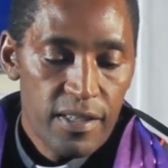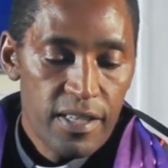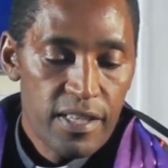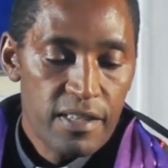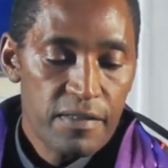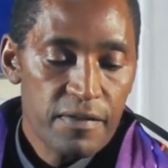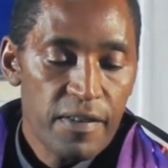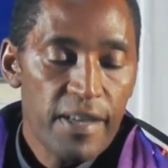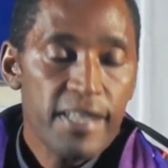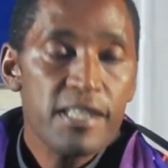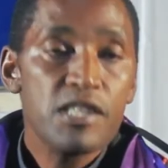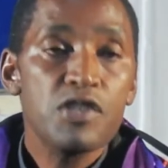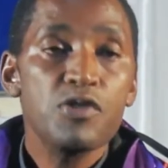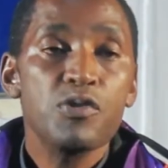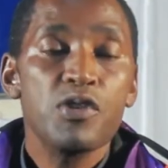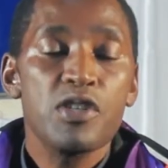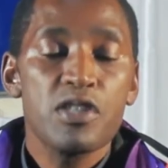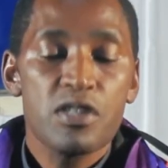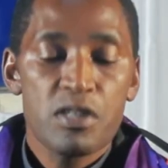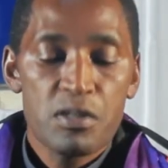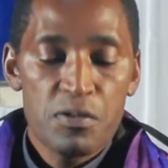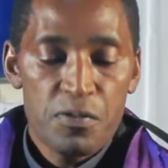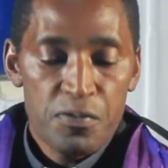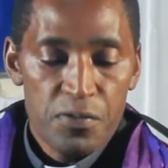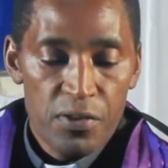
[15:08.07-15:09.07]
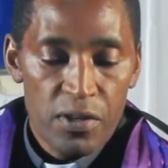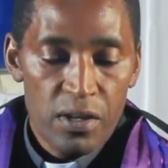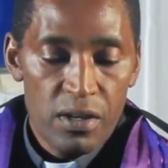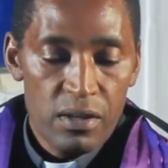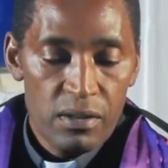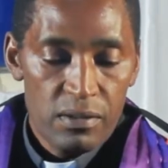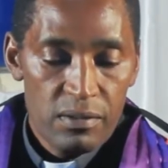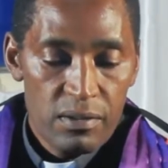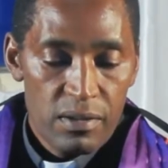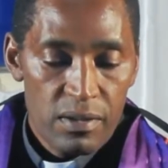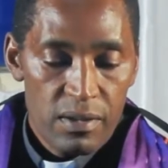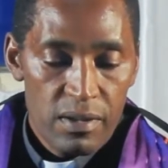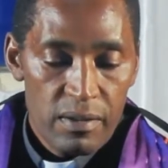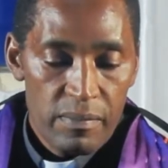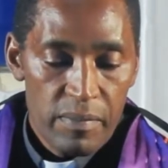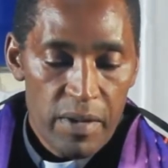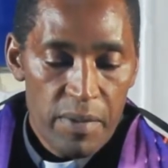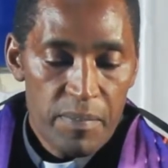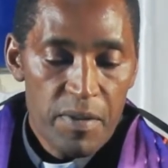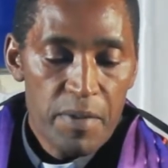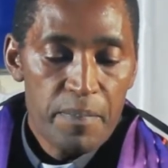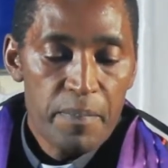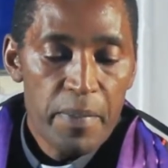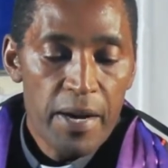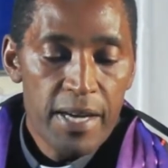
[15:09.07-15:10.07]
In verse 24,
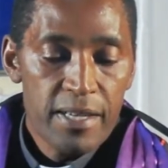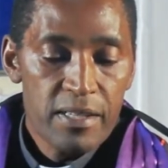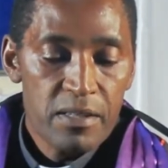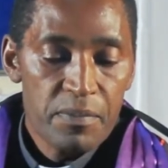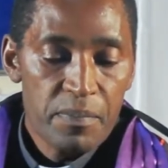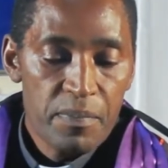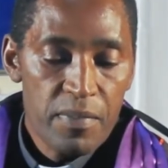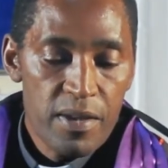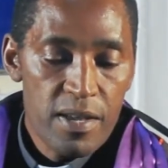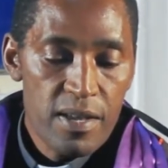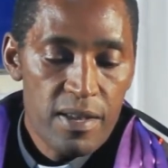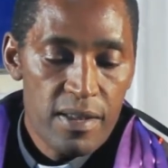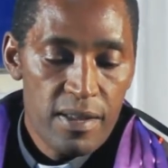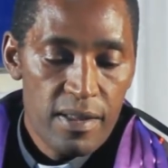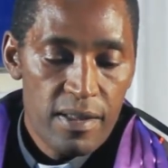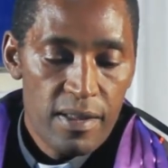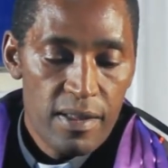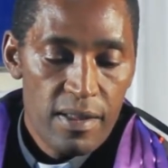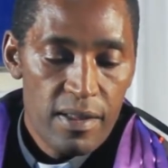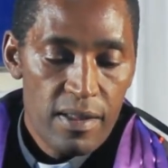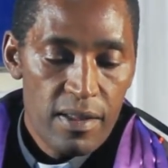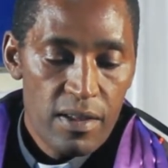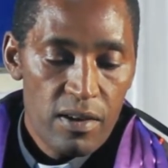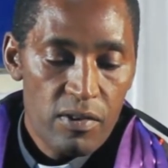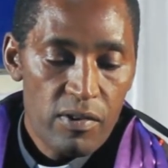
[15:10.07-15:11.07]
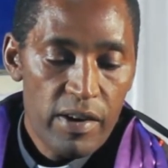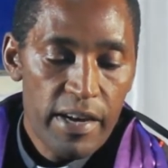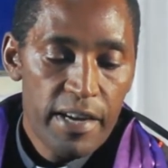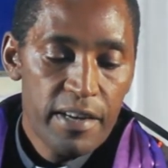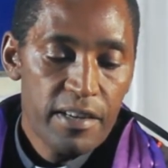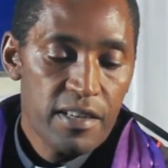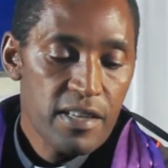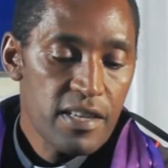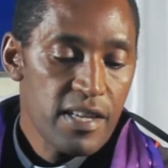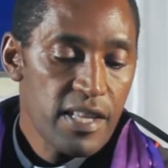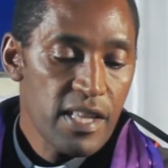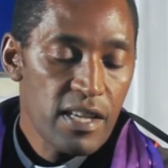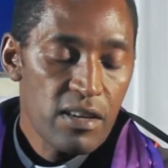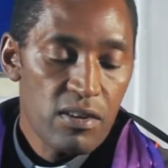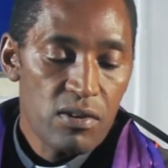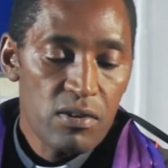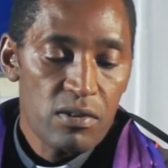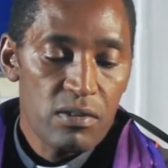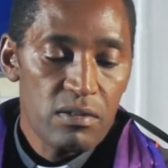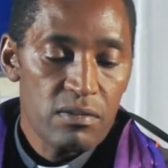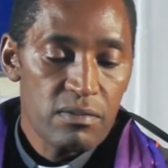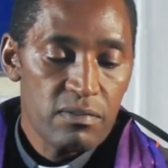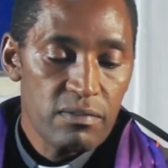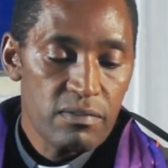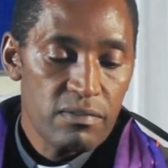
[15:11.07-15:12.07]
maybe part B, or I read the
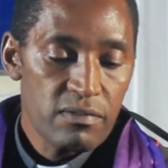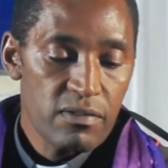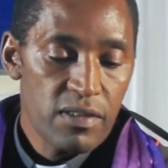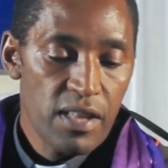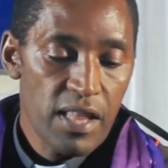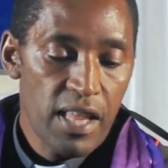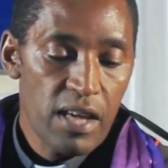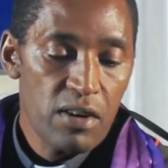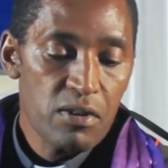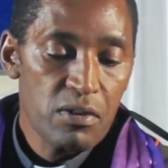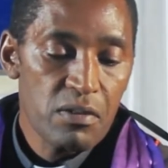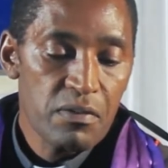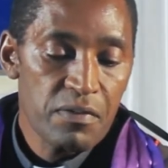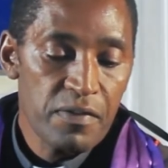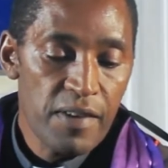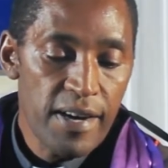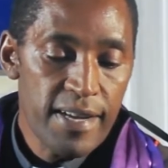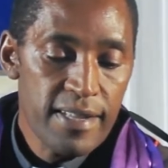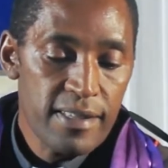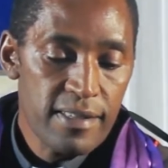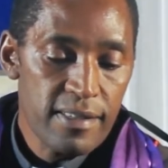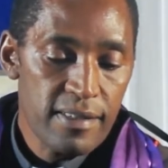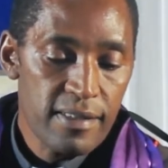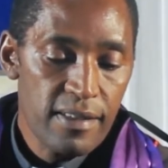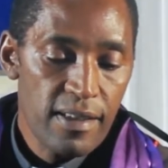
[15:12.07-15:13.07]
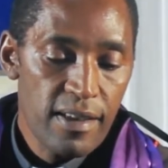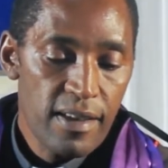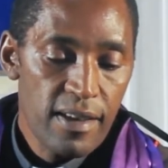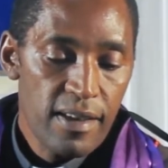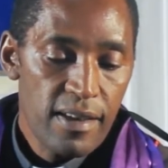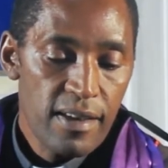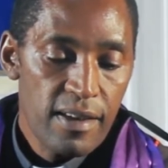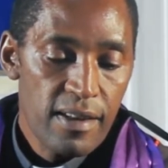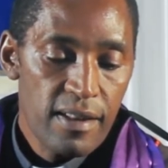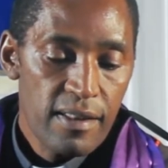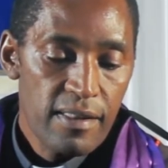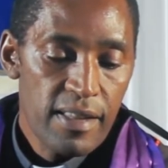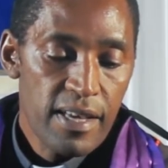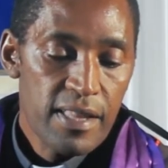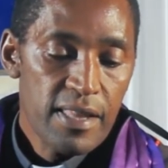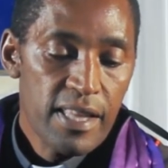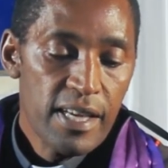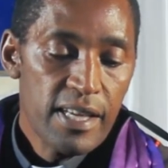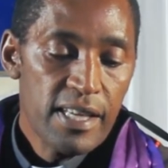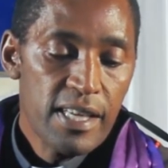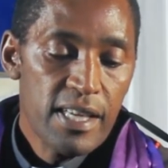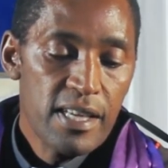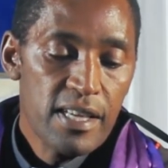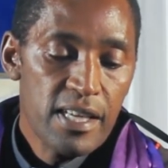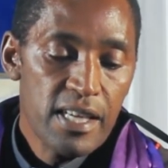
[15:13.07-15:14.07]
whole, the whole verse. Then
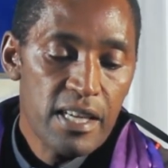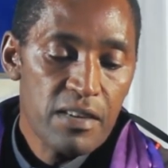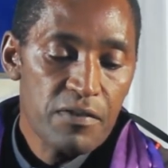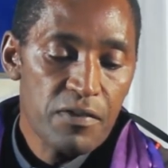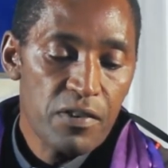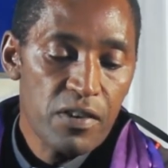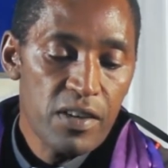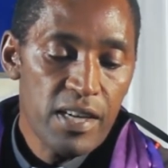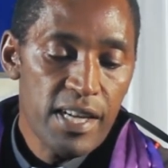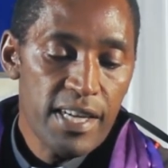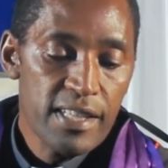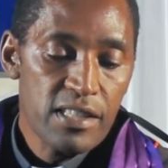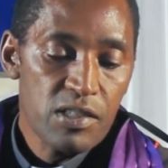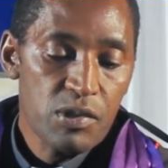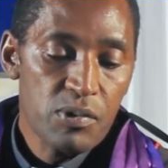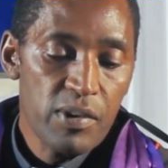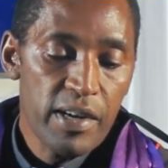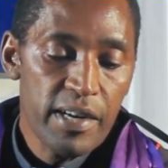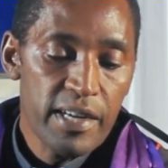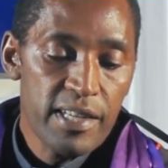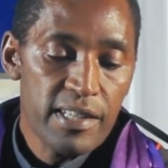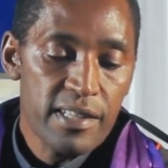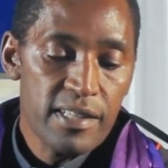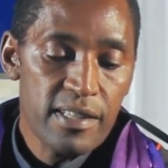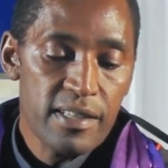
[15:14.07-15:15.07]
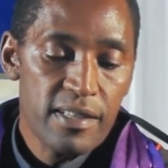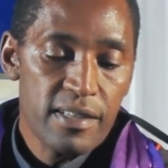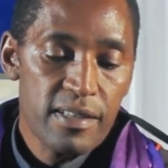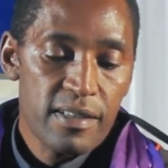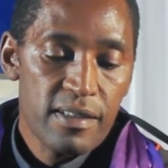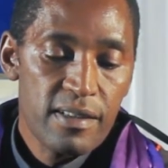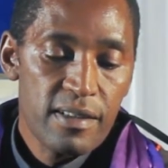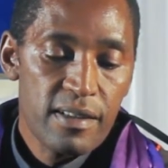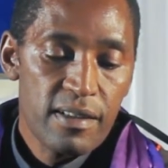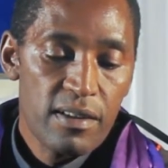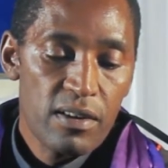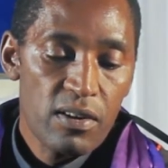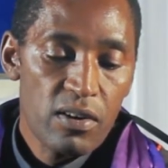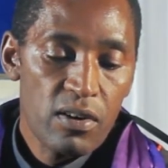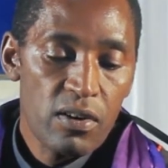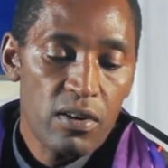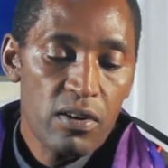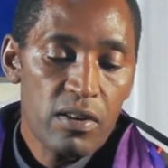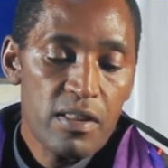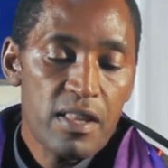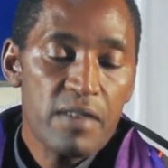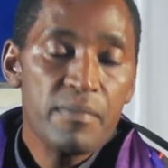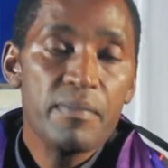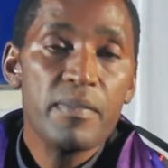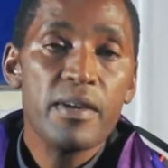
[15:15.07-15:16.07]
the king gave orders to arrest
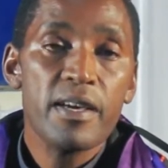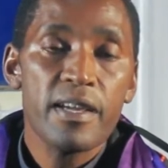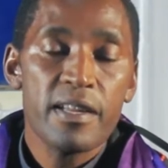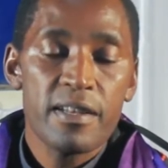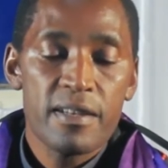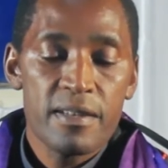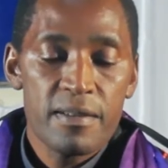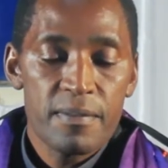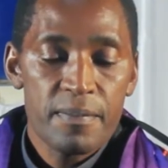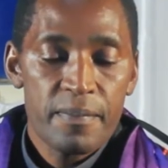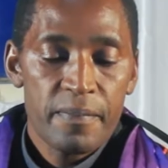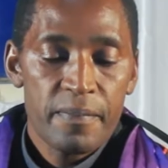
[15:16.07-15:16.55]
all the men